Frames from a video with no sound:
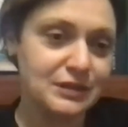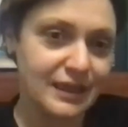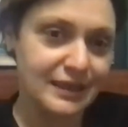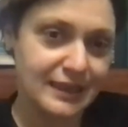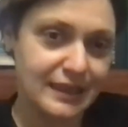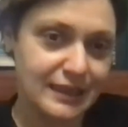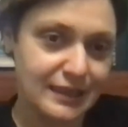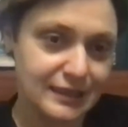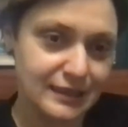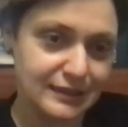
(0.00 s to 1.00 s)
like
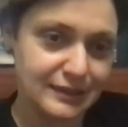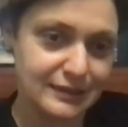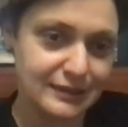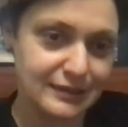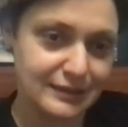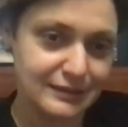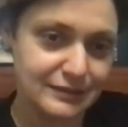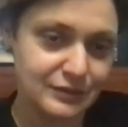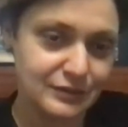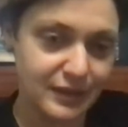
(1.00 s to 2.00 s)

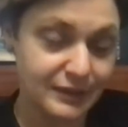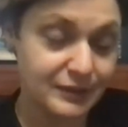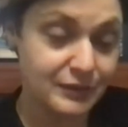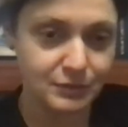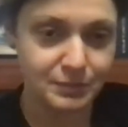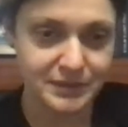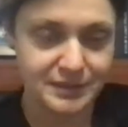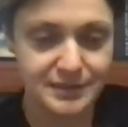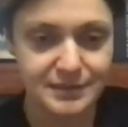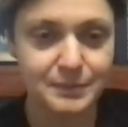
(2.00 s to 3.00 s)
to thank you all
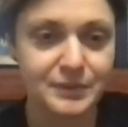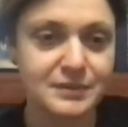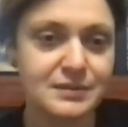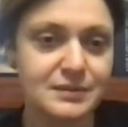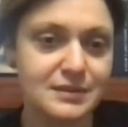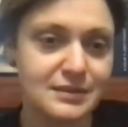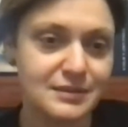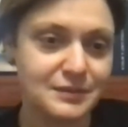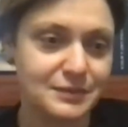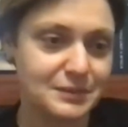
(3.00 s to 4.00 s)
participants.
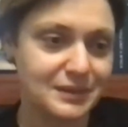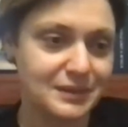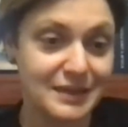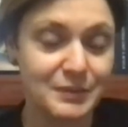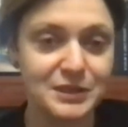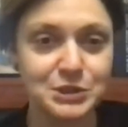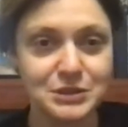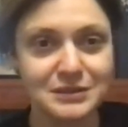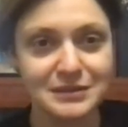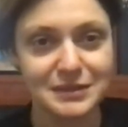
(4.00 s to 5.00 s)
So as I
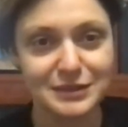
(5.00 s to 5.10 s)
mentioned